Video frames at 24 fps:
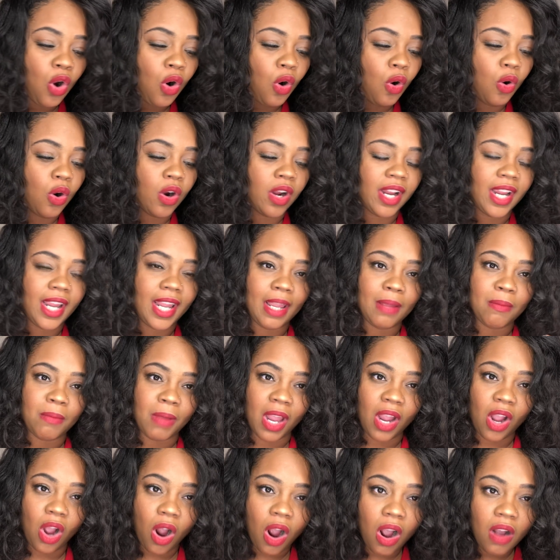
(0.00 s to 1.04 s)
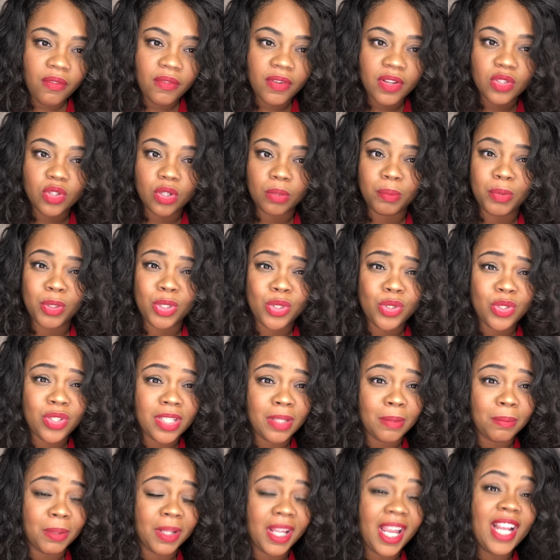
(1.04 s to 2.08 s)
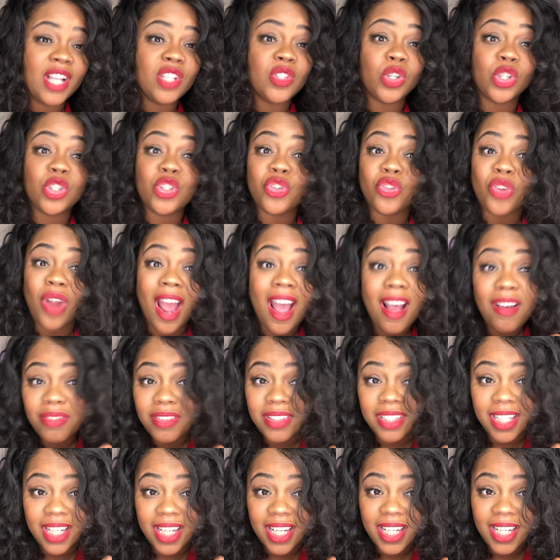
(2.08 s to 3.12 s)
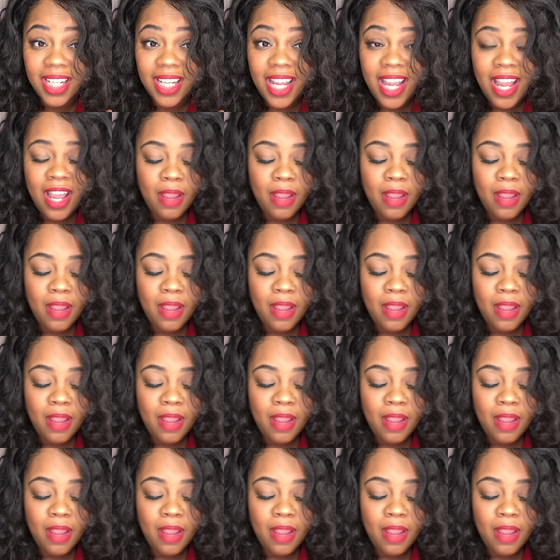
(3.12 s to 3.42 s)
or in my office or producing plays or traveling,